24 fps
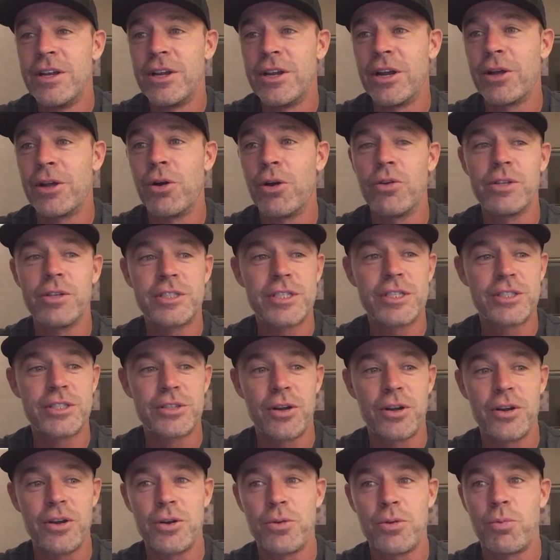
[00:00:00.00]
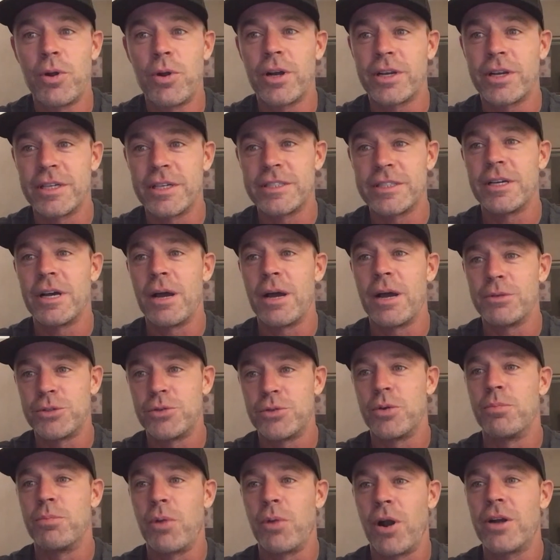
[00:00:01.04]
You're like, oh, this is starting to work, because I was
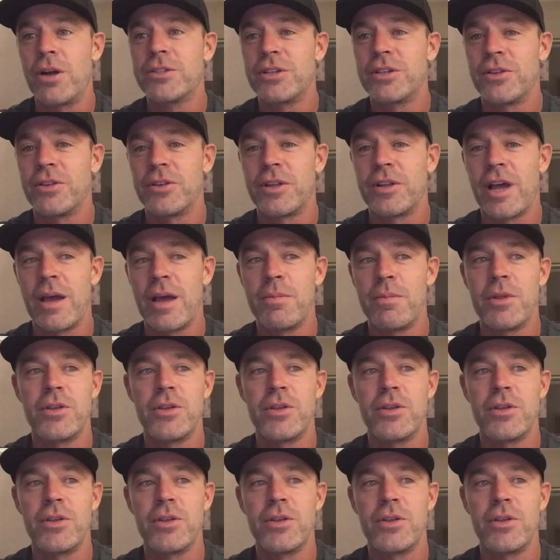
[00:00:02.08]
doing bars all the time.